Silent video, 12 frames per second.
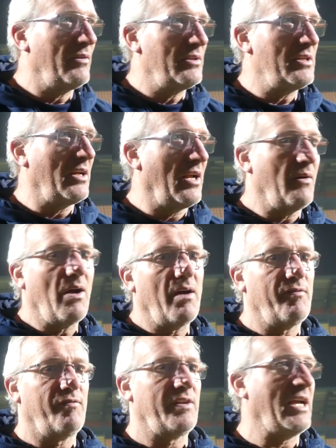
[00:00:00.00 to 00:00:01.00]
you know,
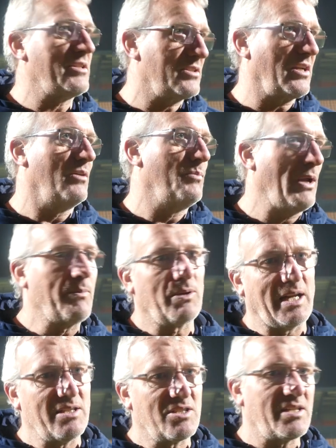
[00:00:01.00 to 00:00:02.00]
half fiasco. People
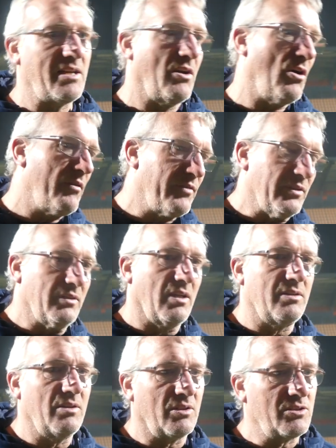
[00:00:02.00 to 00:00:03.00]
getting sent off
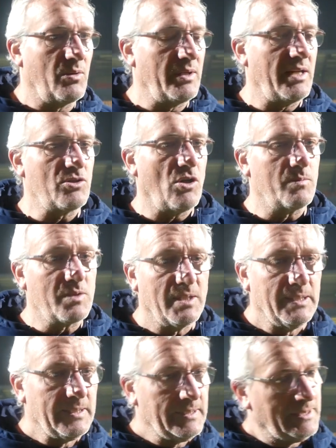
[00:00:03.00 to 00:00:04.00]
and not doing their jobs.
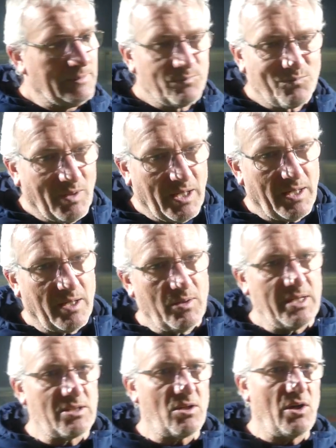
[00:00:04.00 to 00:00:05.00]
You know,
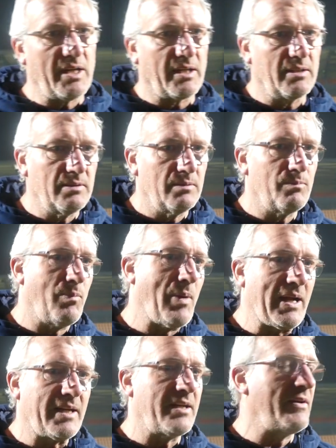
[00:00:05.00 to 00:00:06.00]
and it's like
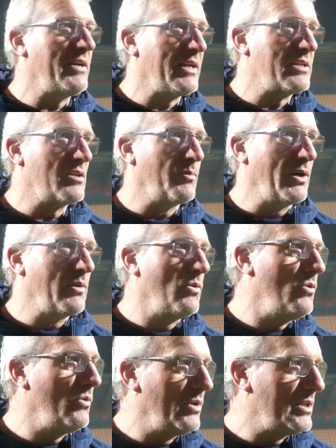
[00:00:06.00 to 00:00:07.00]
banging your head against a brick
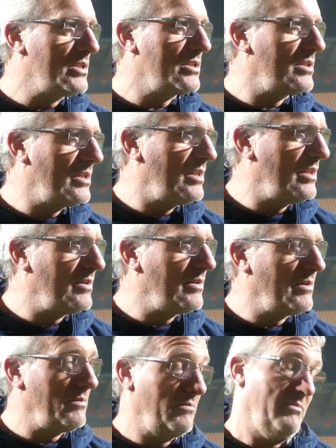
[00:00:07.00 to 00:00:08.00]
wall. It's, you
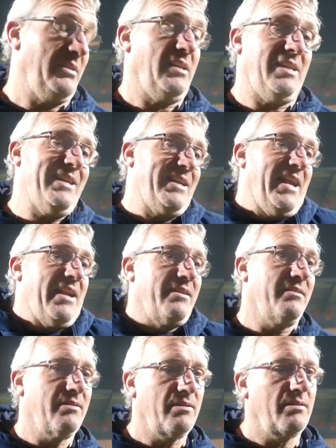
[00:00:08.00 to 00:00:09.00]
know, in the
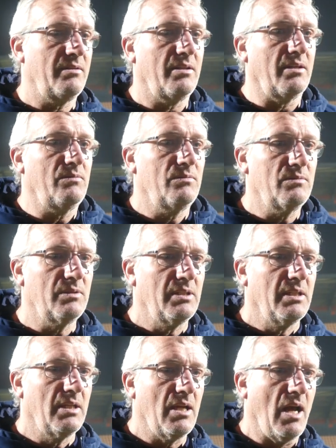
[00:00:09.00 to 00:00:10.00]
end, you know,
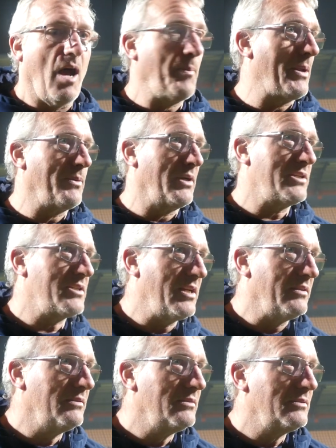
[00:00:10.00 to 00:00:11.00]
are people
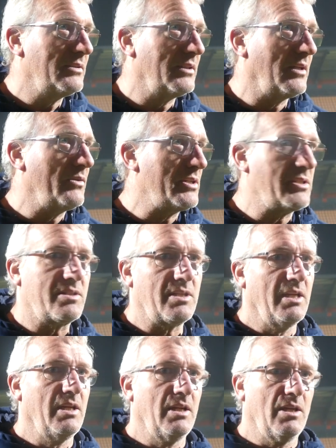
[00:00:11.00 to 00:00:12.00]
listening? You know, this is,
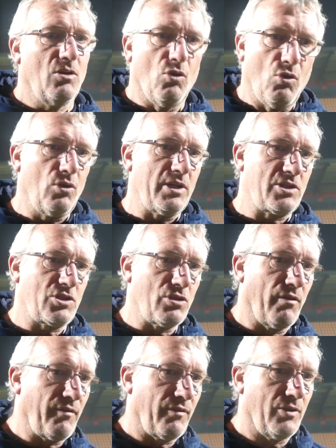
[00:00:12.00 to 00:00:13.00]
all this
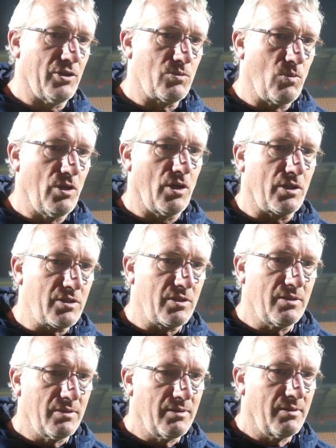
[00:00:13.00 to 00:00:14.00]
stuff has worked
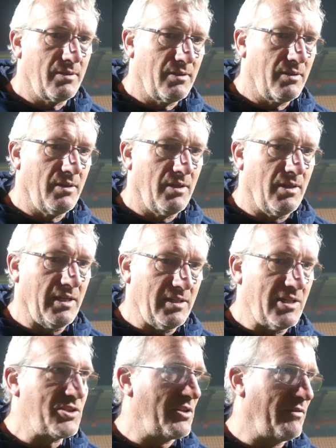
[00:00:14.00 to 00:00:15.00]
in
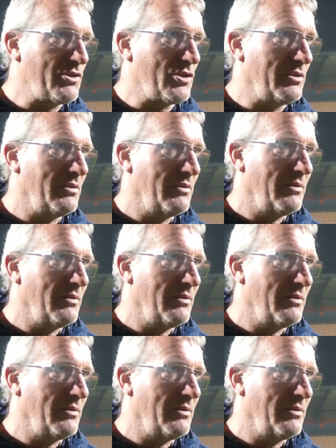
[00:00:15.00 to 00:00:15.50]
this division